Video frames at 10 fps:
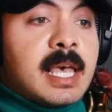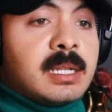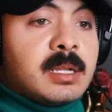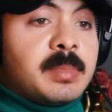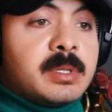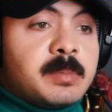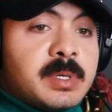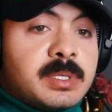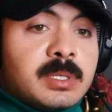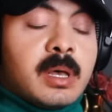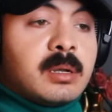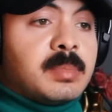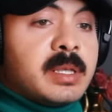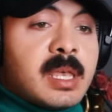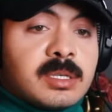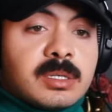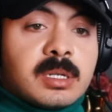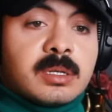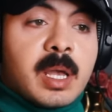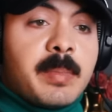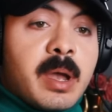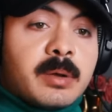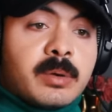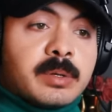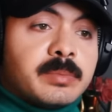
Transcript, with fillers: Island up in this bitch. I don't play that shit, honey. I'm paranoid.